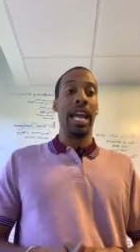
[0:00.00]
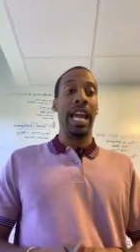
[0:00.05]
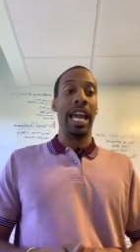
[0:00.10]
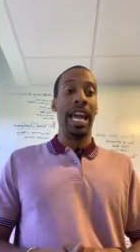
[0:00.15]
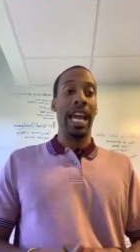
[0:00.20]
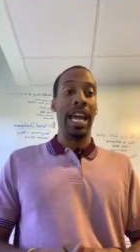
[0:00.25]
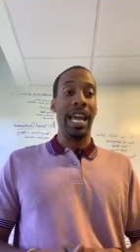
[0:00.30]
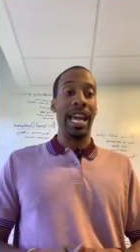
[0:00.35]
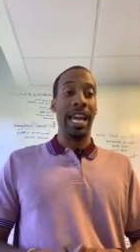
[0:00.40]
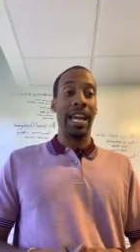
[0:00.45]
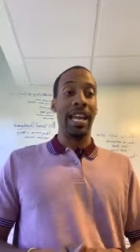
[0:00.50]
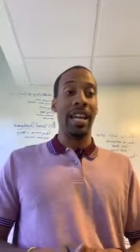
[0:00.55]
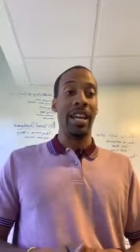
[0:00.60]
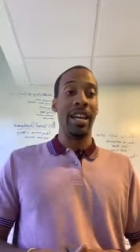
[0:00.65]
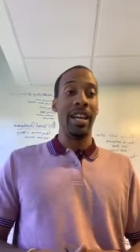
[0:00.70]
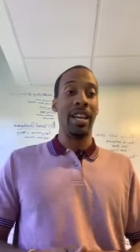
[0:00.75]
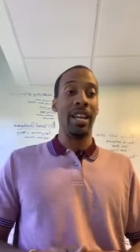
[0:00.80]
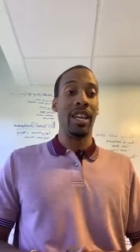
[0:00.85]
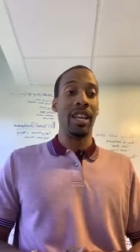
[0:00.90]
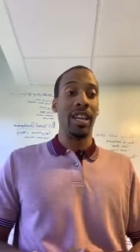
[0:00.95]

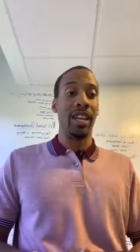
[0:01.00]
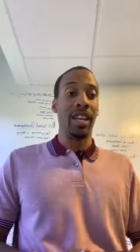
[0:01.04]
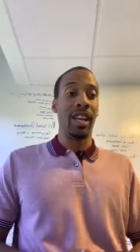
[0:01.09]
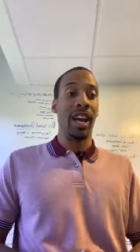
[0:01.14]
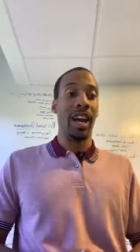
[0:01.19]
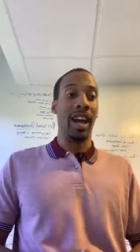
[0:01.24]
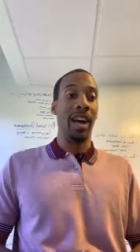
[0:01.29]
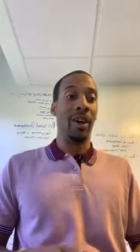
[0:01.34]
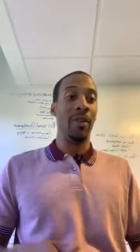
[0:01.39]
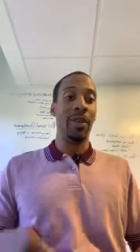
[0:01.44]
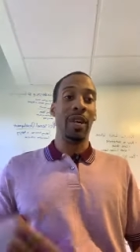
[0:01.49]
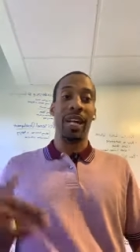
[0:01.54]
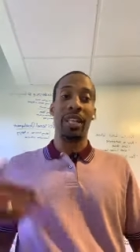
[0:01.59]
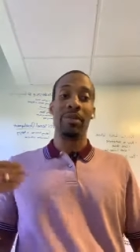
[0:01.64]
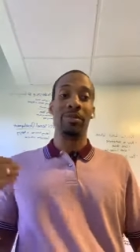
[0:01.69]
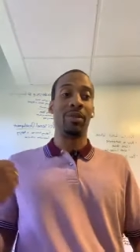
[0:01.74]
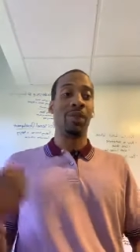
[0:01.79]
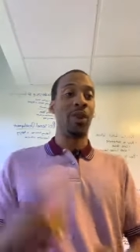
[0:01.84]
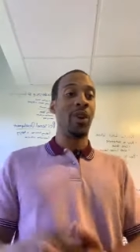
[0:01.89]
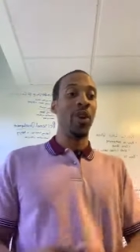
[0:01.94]
and uh, we got
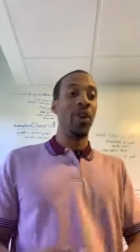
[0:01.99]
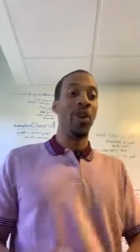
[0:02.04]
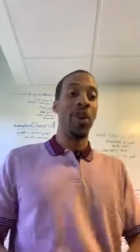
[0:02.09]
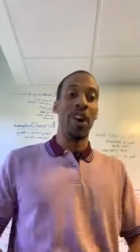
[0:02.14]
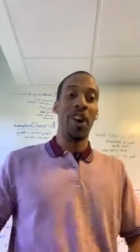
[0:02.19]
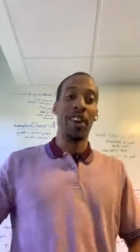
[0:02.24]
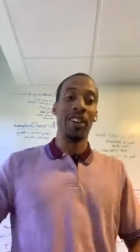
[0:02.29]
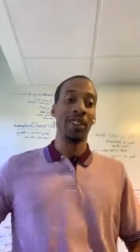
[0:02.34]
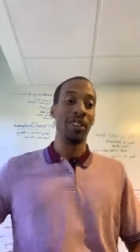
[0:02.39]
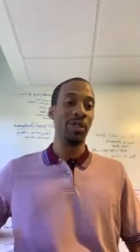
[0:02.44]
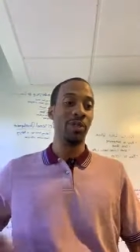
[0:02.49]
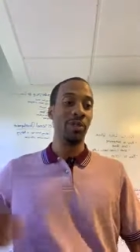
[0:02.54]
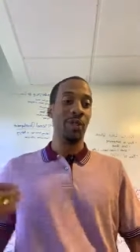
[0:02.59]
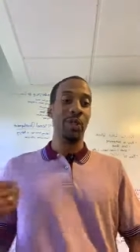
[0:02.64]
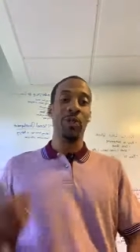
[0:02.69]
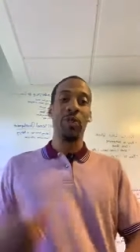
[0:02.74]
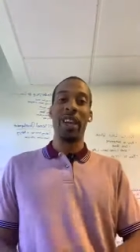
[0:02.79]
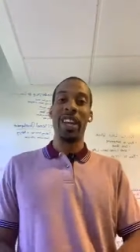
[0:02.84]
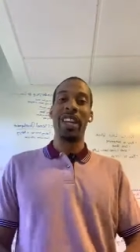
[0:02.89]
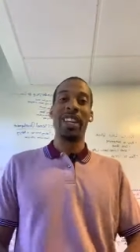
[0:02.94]
some cold callers. We
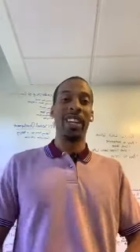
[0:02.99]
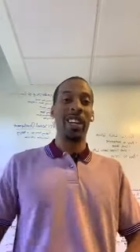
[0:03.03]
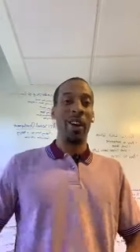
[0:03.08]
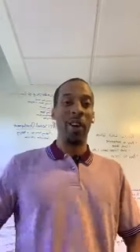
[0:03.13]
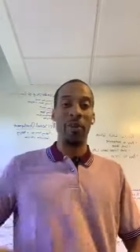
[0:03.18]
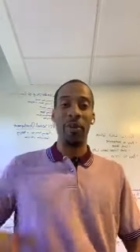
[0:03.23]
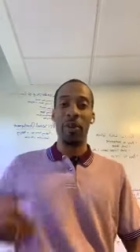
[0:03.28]
were ready to go.